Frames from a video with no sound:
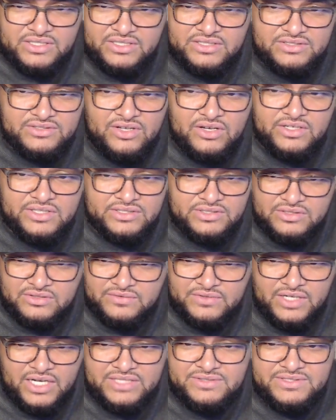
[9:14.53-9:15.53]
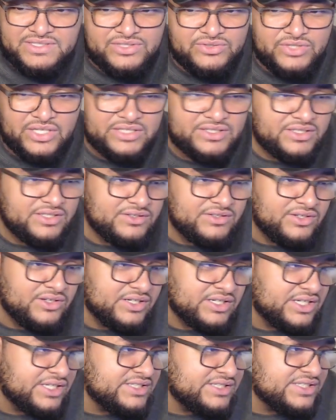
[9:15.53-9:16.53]
like, song is over, I'm still not done
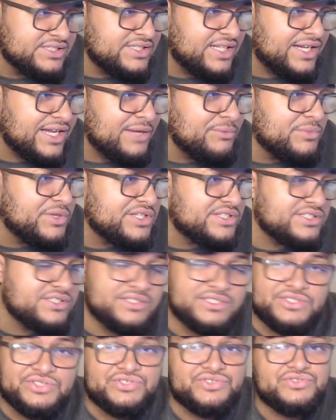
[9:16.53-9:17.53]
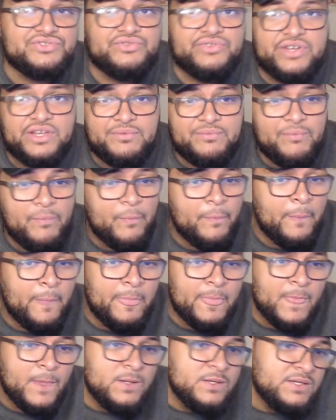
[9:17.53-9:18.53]
talking. Just like I mentioned in the stream,
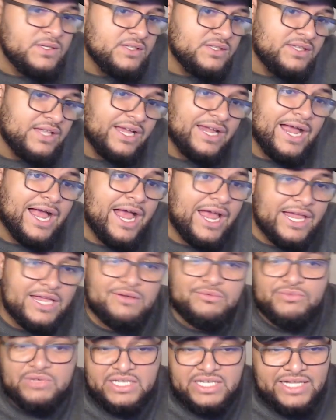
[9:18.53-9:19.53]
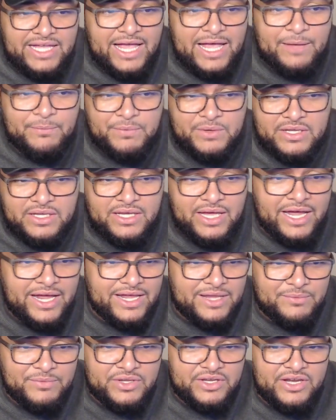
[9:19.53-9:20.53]
like, I am really happy
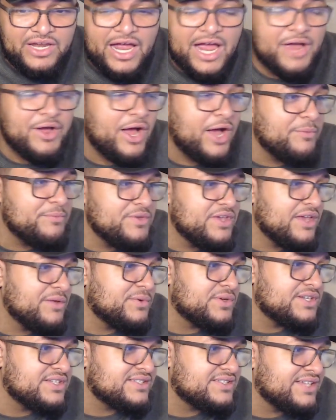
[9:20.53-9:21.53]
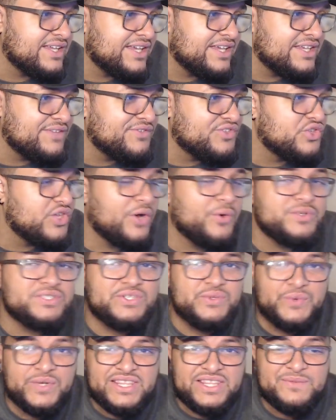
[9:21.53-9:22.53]
I am here. I'll be able to say, even though I
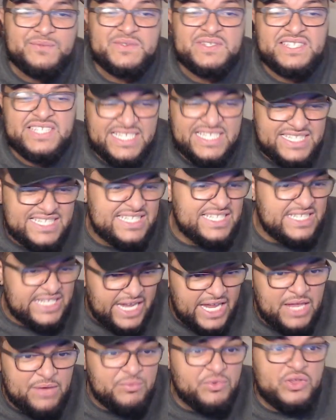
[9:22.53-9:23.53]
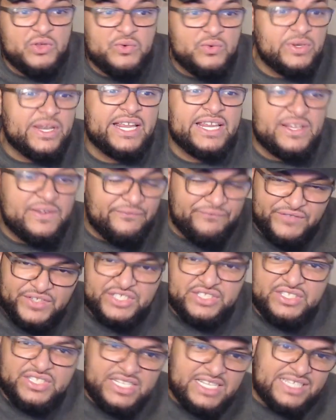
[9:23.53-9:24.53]
wasn't with them since debut, like,
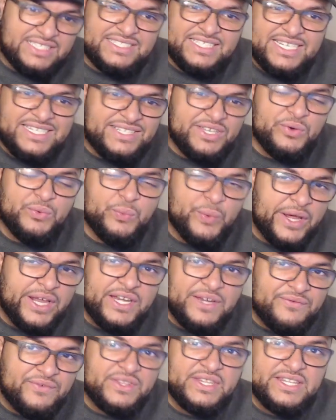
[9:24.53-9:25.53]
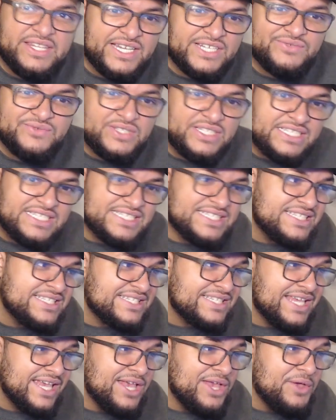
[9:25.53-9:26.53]
officially, like, sitting there waiting for the next
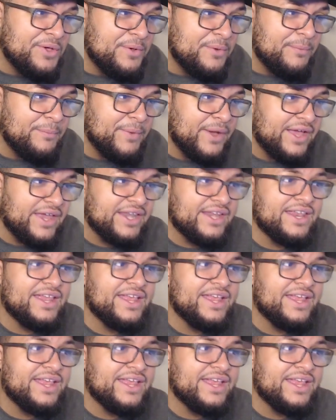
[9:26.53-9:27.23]
releases, but